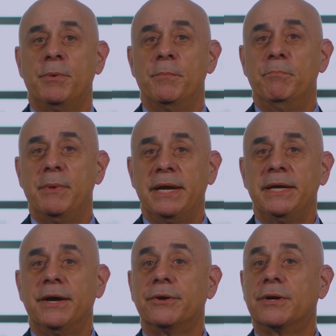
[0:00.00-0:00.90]
But
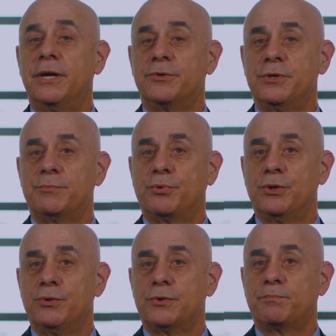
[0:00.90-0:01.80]
many other countries
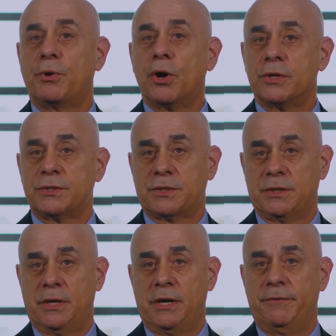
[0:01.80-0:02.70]
produce parts
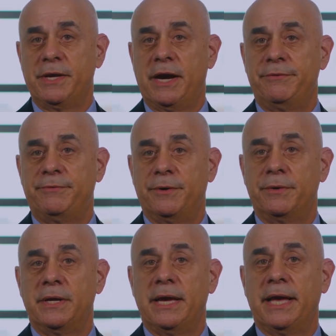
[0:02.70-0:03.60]
of the
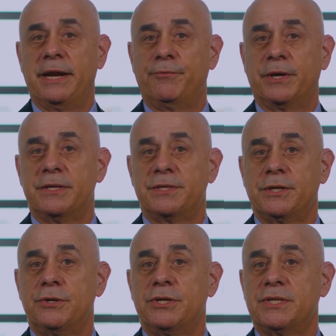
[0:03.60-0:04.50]
iPhone. And if we
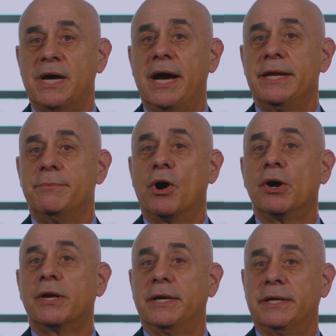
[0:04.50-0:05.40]
consider design and
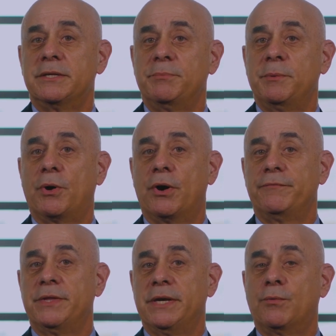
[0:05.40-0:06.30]
marketing to be part
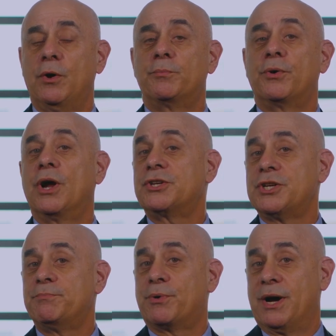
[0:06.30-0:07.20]
of the, quote,
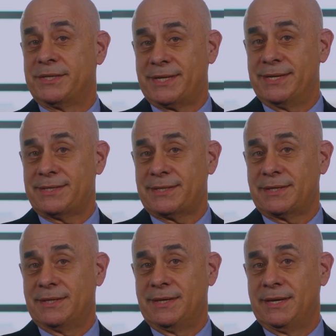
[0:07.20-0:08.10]
production process,
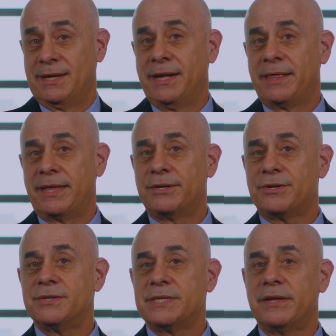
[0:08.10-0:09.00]
then it
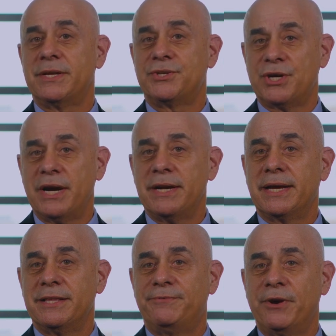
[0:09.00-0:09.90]
turns out that China
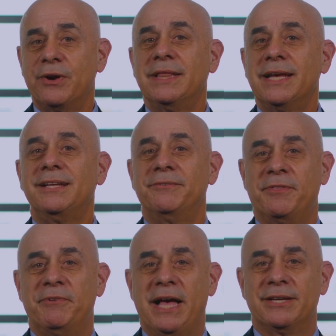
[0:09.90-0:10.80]
gets very little of
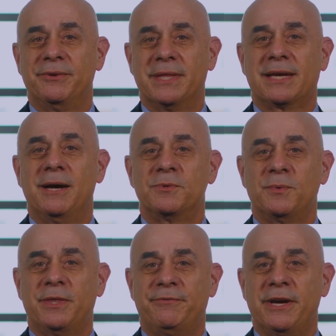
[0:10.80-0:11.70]
the value that comes
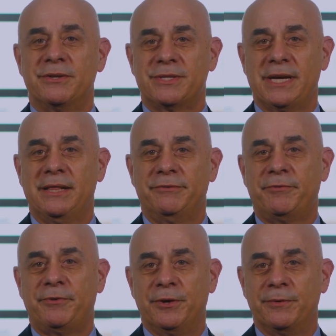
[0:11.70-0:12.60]
with the final sale of
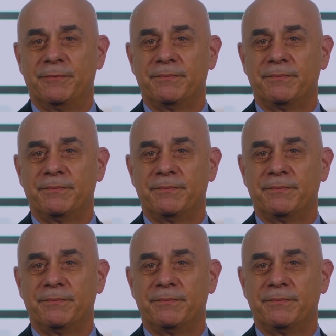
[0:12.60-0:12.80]
a phone.